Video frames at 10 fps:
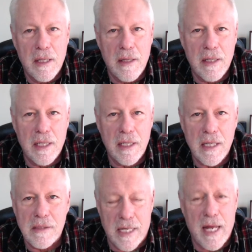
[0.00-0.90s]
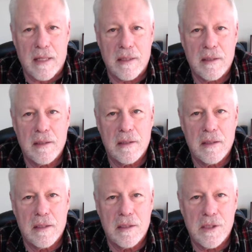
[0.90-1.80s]
then that's death.
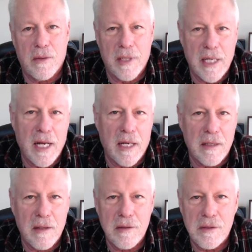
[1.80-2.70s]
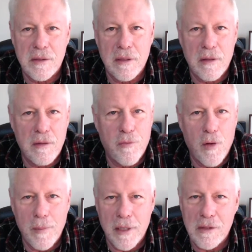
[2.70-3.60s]
So again, there's the
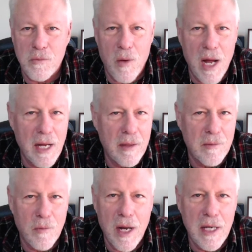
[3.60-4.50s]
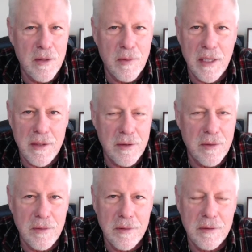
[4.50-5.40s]
formula is why I do what I do,
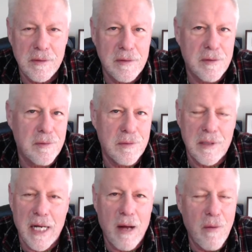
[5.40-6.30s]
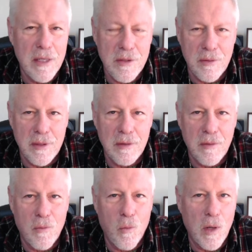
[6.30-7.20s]
how I do it,
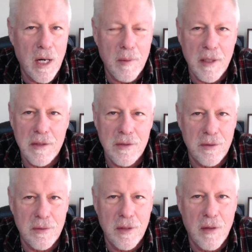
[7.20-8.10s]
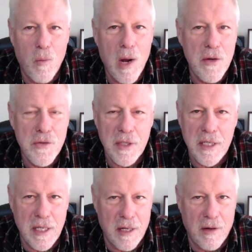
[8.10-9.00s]
what I'm going to do, why you should
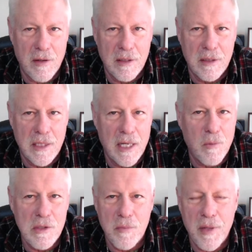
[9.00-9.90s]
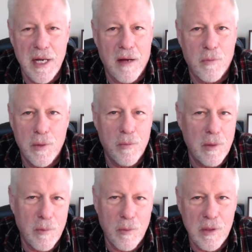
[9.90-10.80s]
care, and what's the payoff?
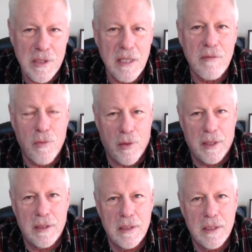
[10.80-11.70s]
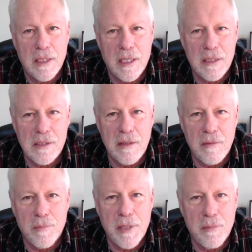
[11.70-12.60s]
What's in it for you? Because they're
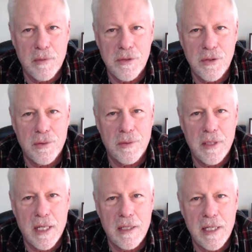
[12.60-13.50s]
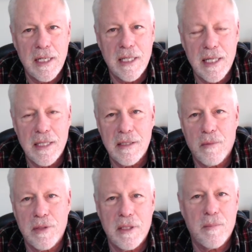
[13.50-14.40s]
people too, and you need to get that done
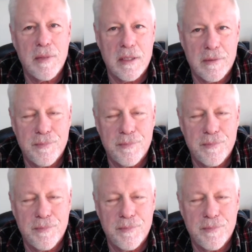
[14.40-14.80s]
within a minute.